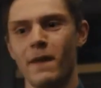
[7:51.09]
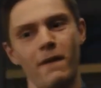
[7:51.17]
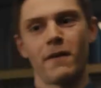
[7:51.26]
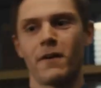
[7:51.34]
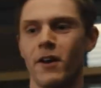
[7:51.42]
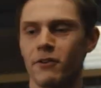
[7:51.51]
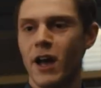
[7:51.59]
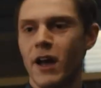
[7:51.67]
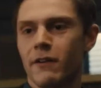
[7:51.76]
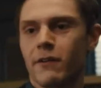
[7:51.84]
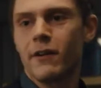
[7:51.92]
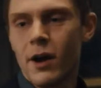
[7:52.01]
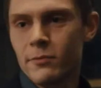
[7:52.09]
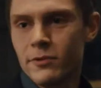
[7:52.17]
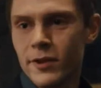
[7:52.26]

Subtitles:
And then as he does this, he goes, all